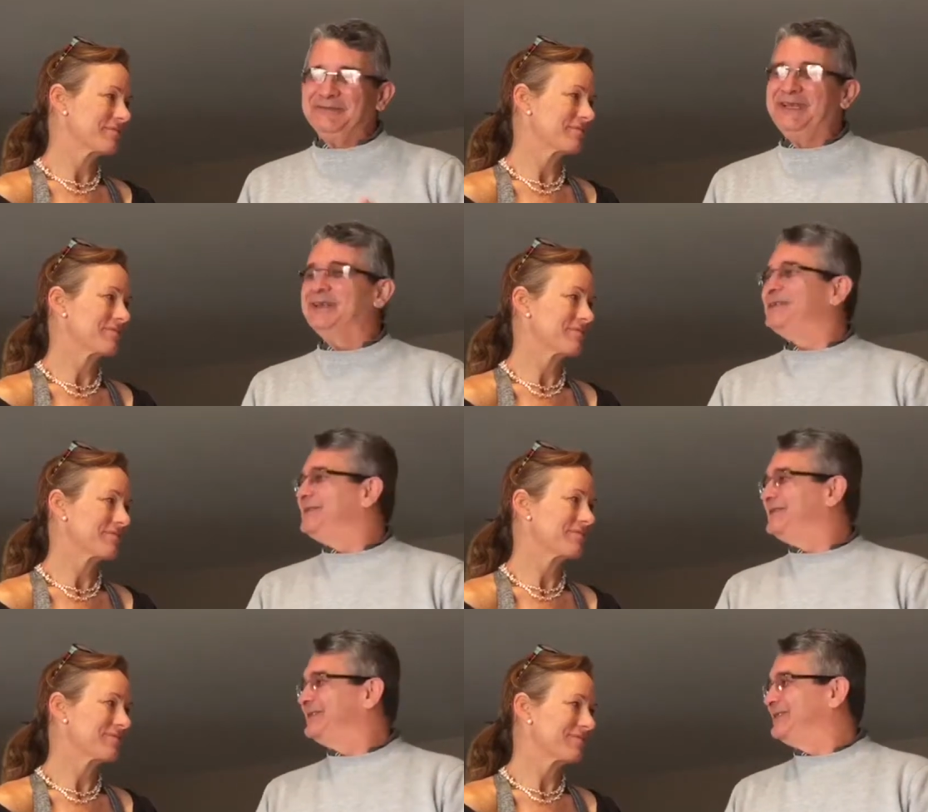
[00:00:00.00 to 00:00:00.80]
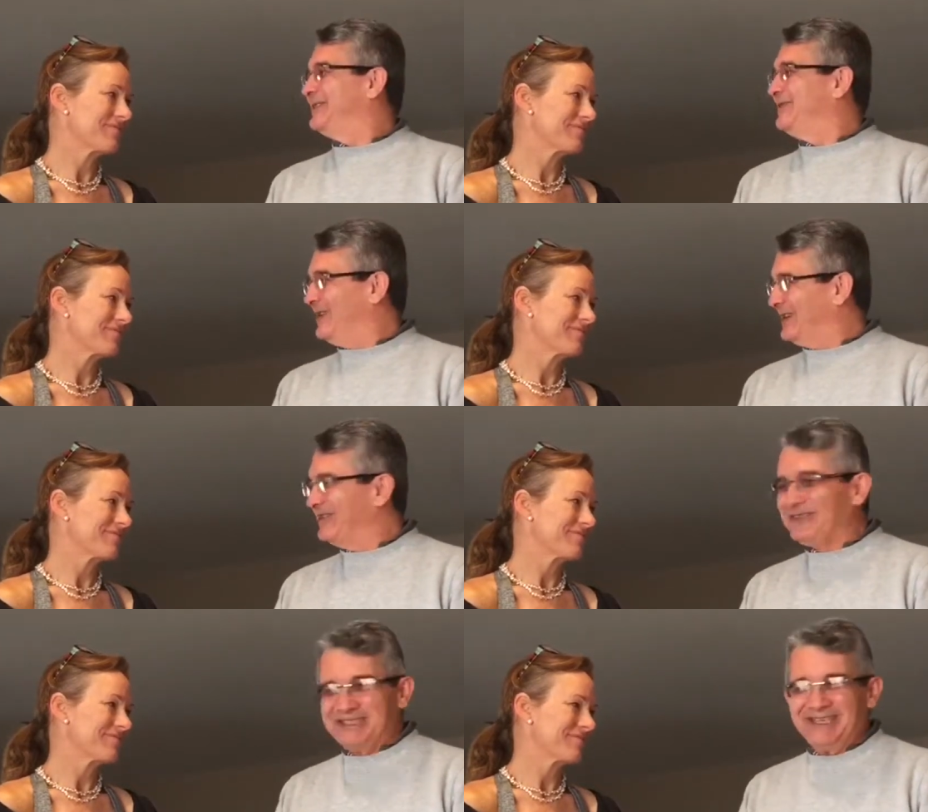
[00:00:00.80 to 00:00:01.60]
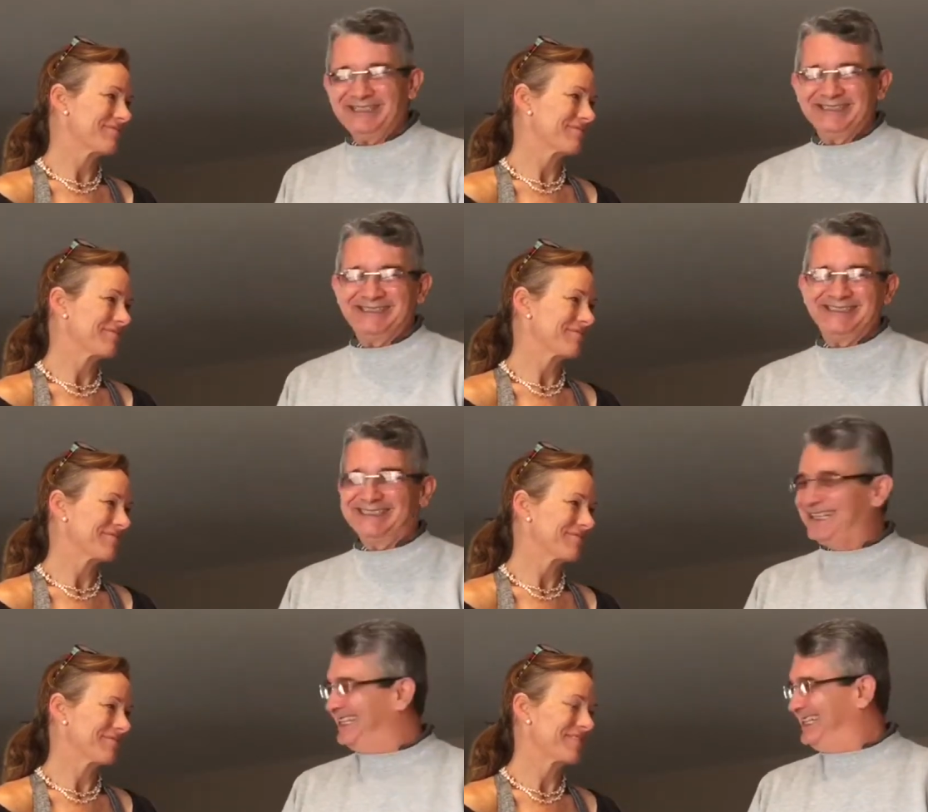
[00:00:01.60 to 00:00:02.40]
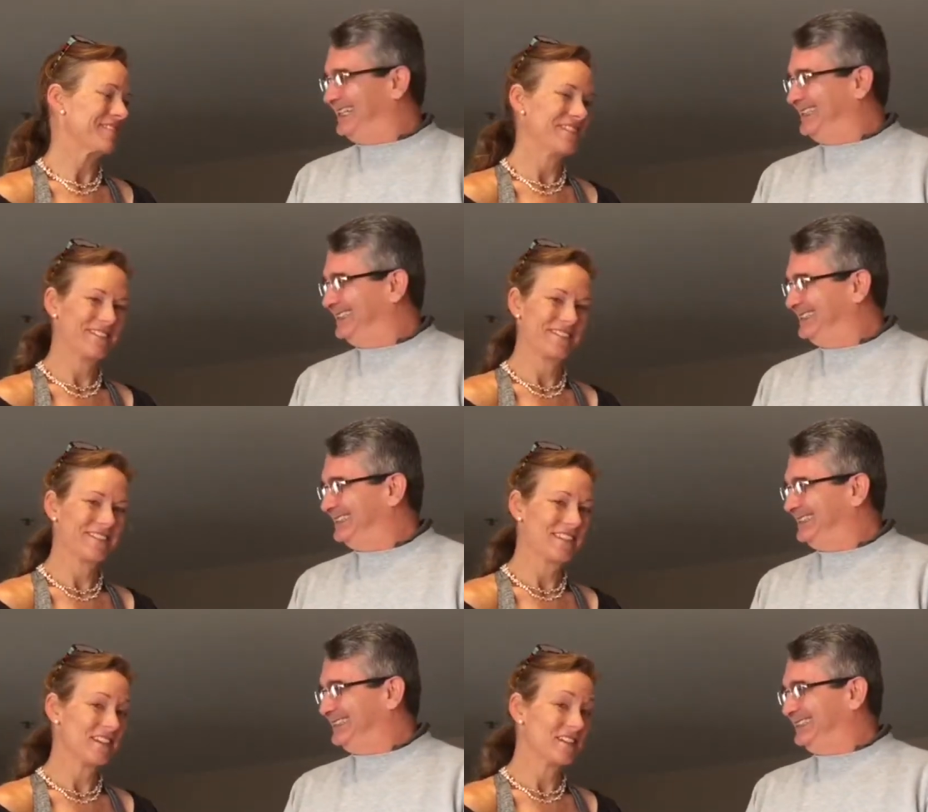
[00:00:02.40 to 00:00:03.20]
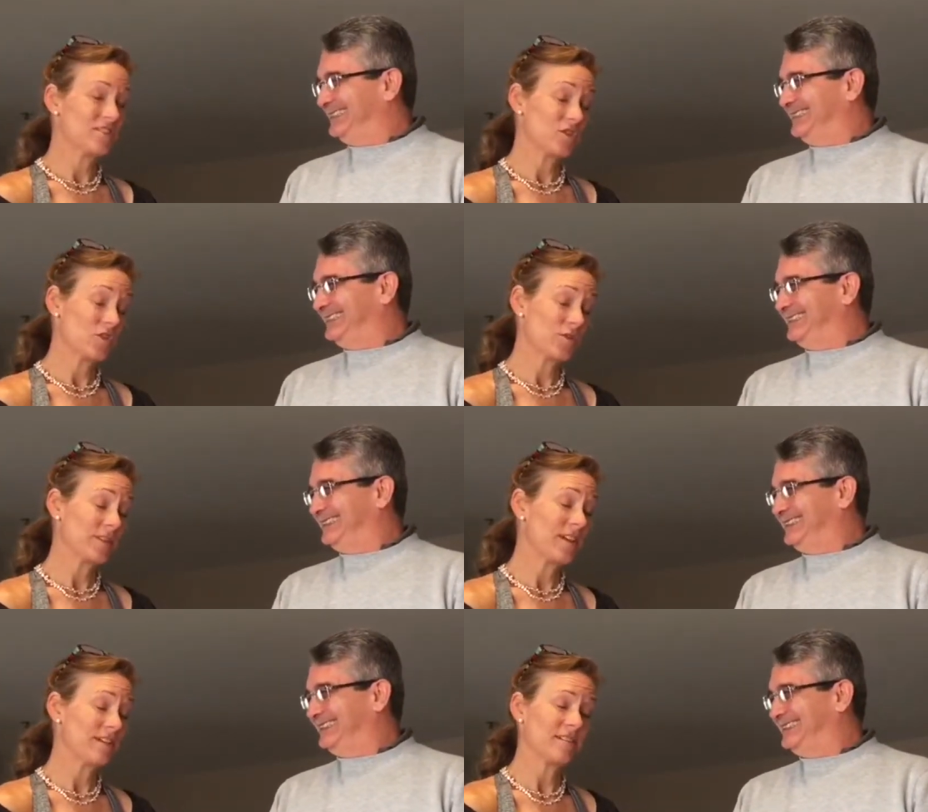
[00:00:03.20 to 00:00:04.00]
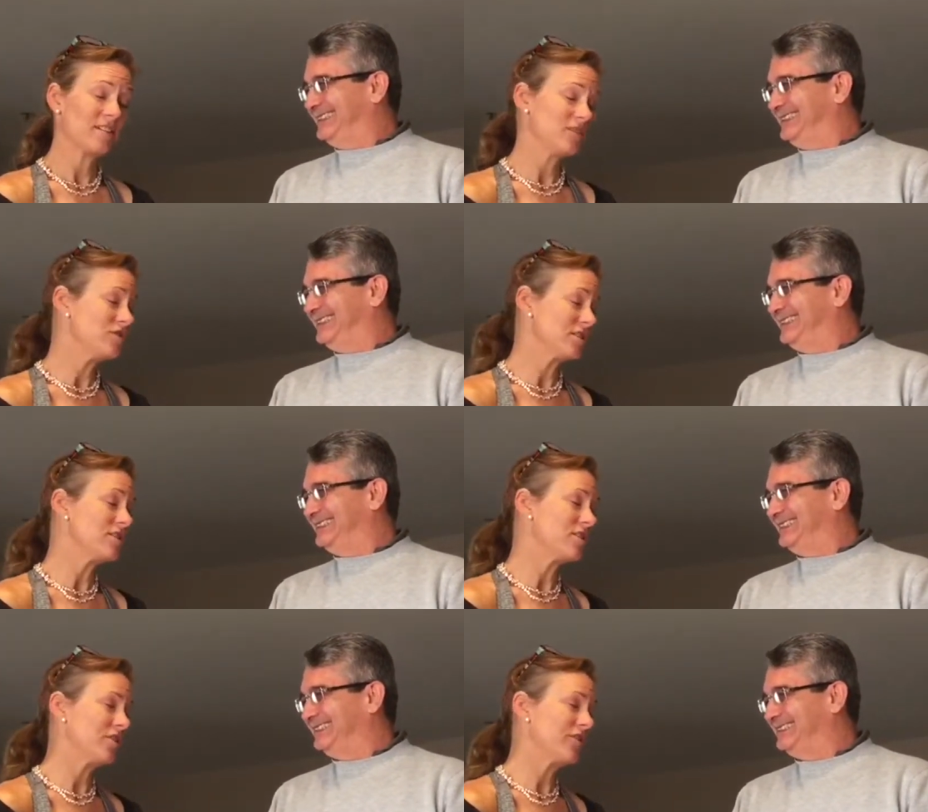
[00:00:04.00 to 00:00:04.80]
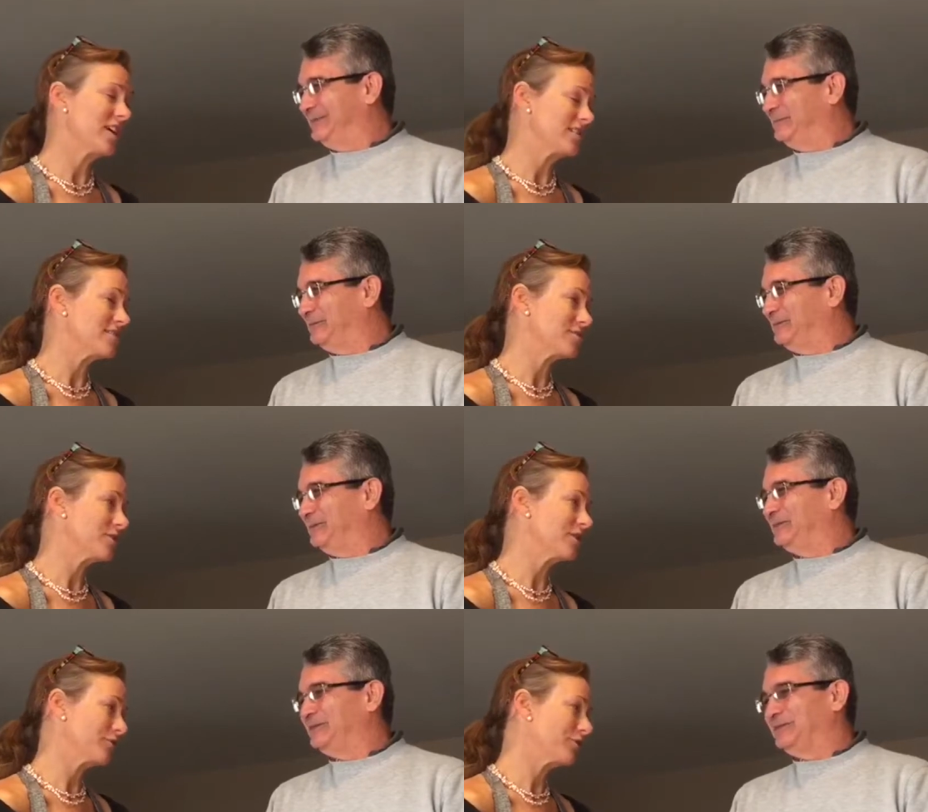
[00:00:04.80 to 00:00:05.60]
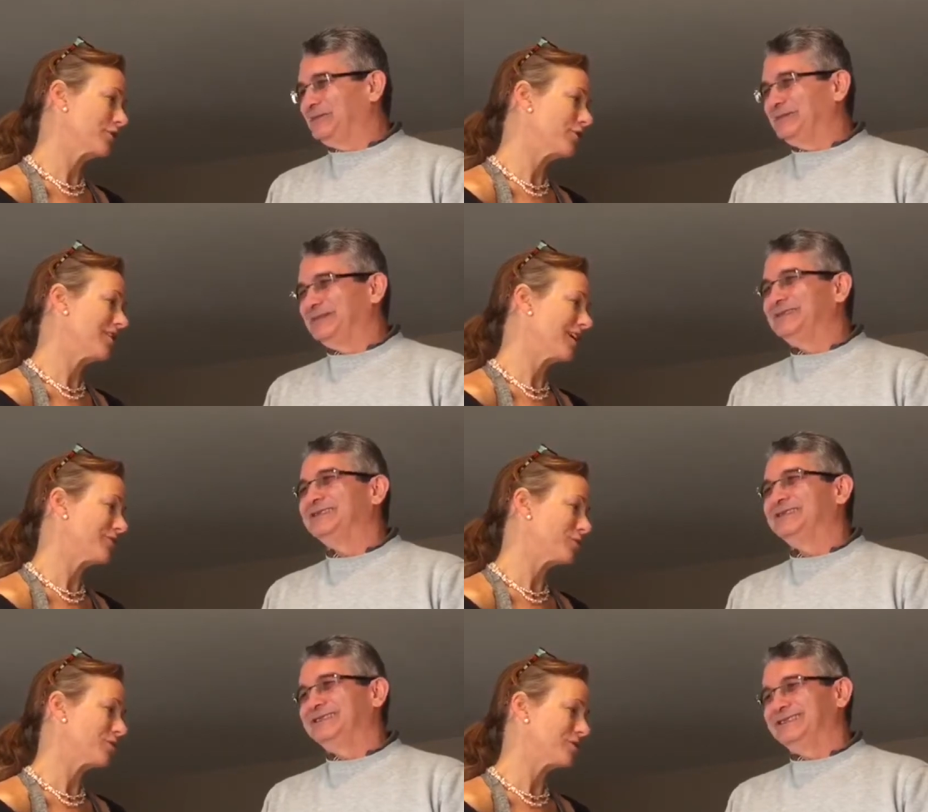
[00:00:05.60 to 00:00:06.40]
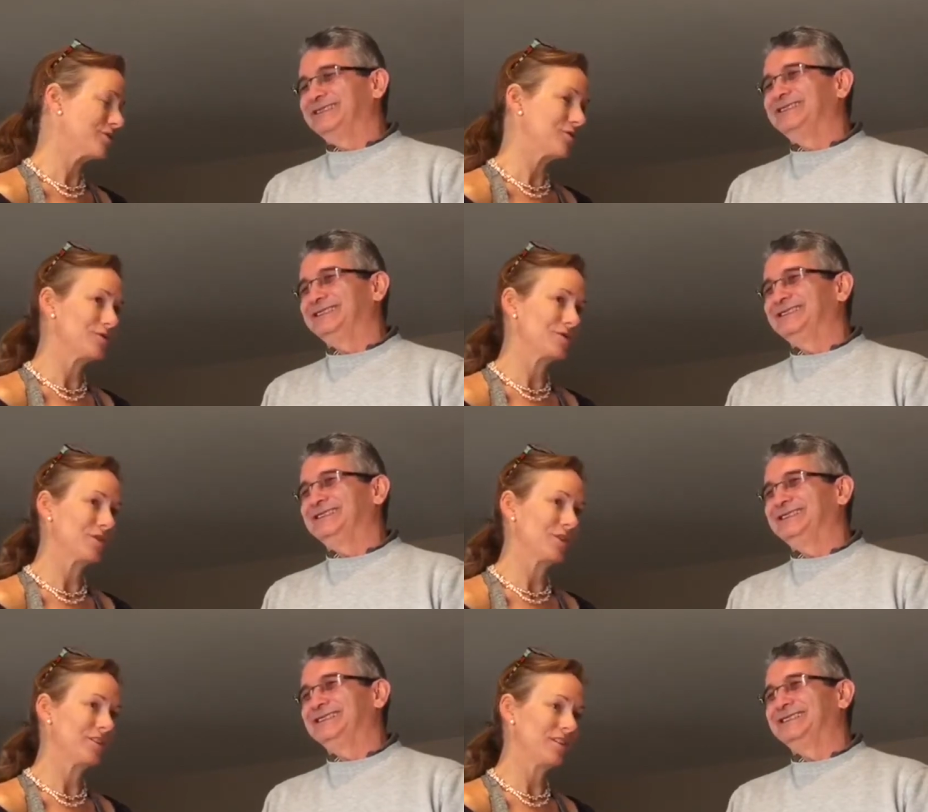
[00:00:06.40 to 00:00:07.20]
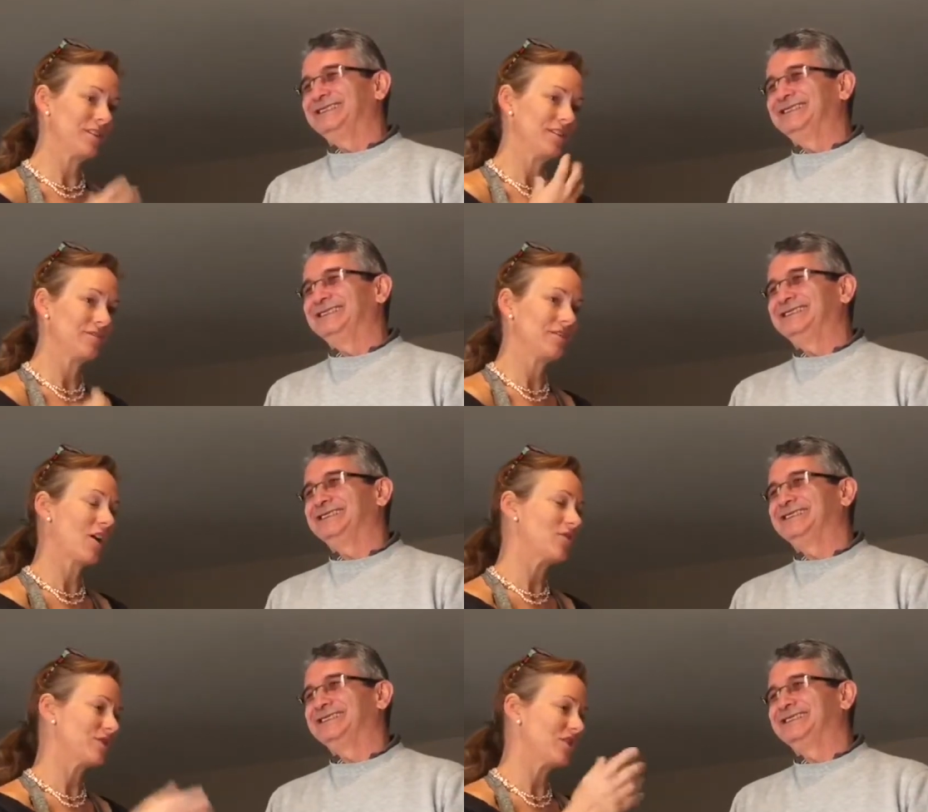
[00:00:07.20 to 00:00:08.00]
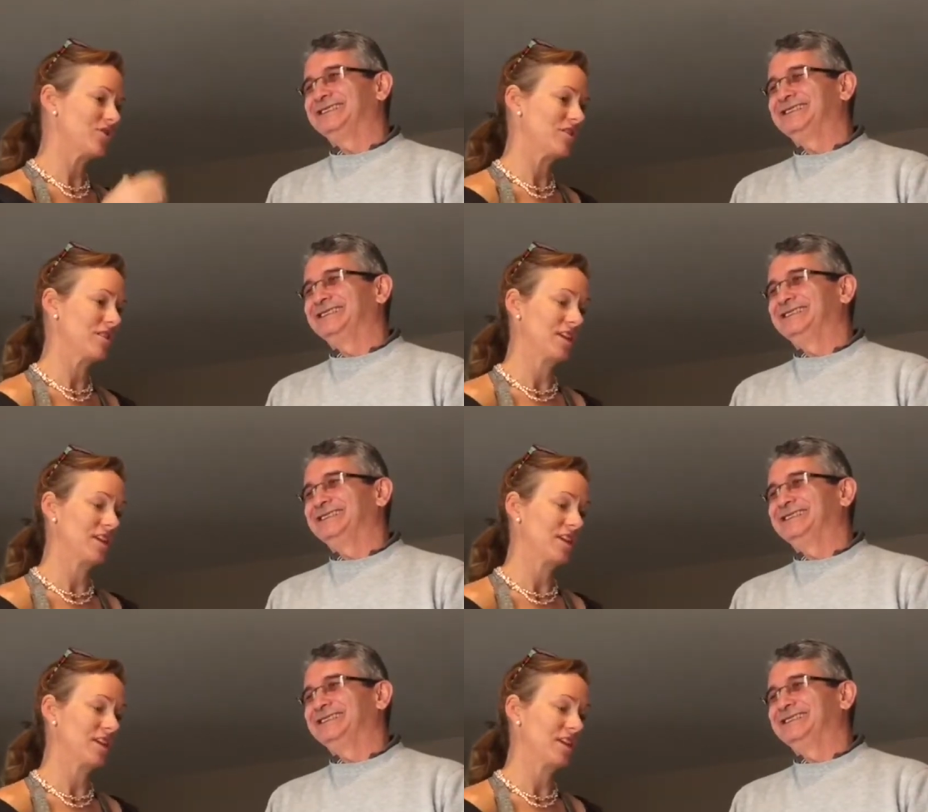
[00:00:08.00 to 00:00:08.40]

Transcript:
Speaker 1: here for more conversations.
Speaker 2: Yeah. So yeah, using the artifacts is really critical afterwards too, so that the conversation